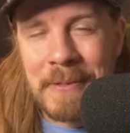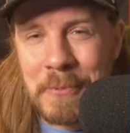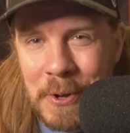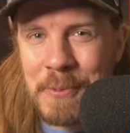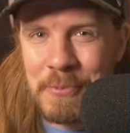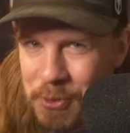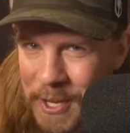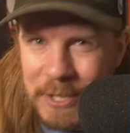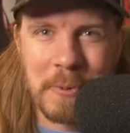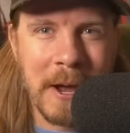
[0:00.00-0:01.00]
will
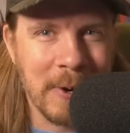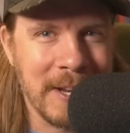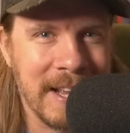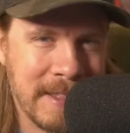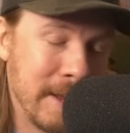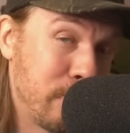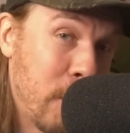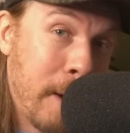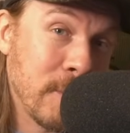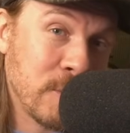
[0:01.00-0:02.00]
this record get the
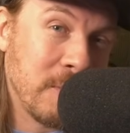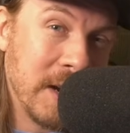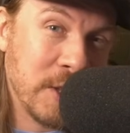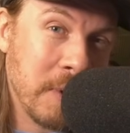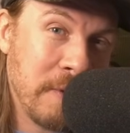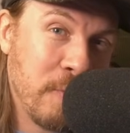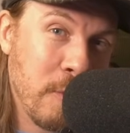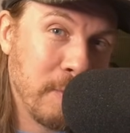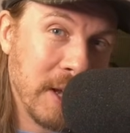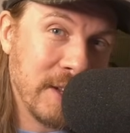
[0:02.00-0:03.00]
proper
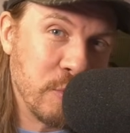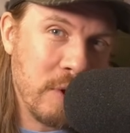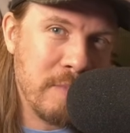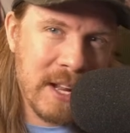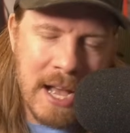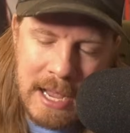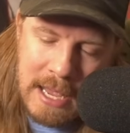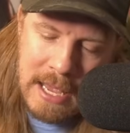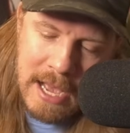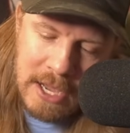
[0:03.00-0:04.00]
2024 Blayne treatment,
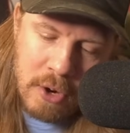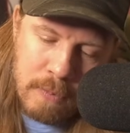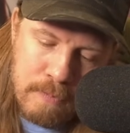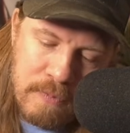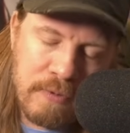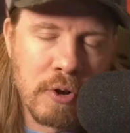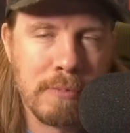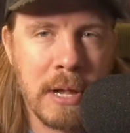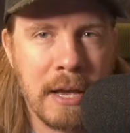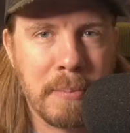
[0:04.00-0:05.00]
i.e. I go full
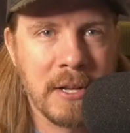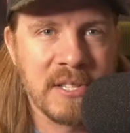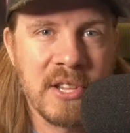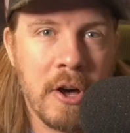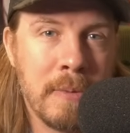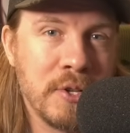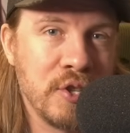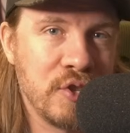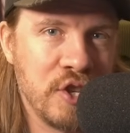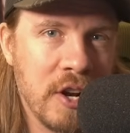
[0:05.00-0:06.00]
black metal snob and
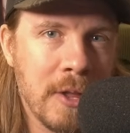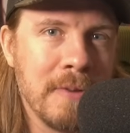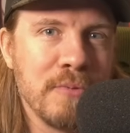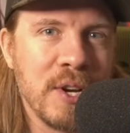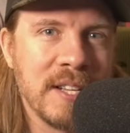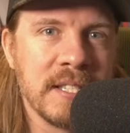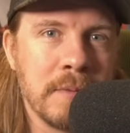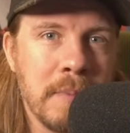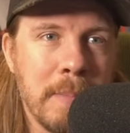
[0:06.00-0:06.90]
just shit all over it because it's a big